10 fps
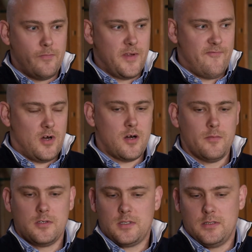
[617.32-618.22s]

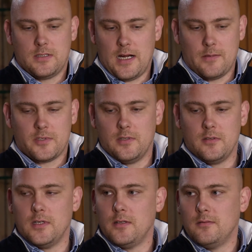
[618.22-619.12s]
environments is
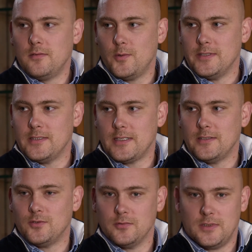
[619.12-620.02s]
absolutely
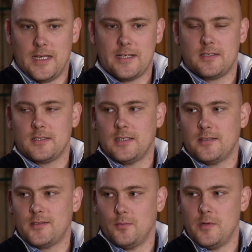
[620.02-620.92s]
quintessential to their
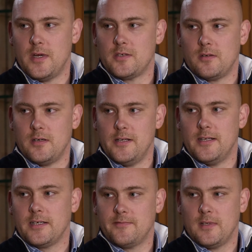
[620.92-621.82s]
success. So we measure an
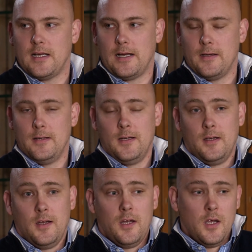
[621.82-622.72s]
index for that.
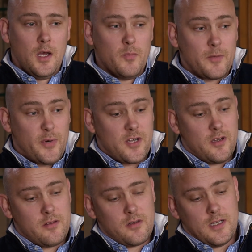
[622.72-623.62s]
But by
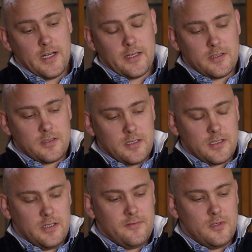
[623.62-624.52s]
going through that exercise,
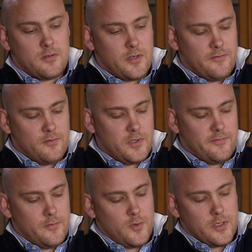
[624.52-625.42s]
it gives you 3 or 4
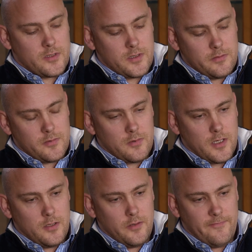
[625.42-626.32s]
different work streams,
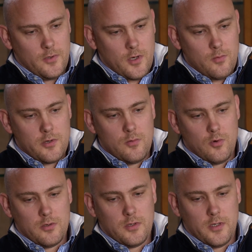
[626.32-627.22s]
right? If you know what you
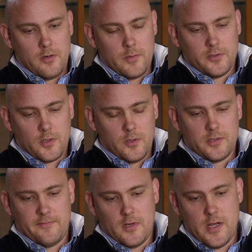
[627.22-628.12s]
want and you're able to
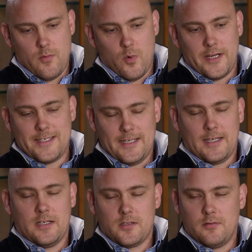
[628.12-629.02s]
quantify it and weight it
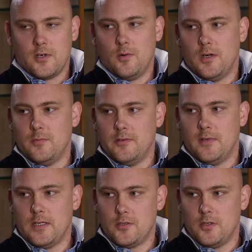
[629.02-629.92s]
against the requirement of
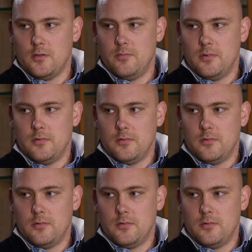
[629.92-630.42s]
that job,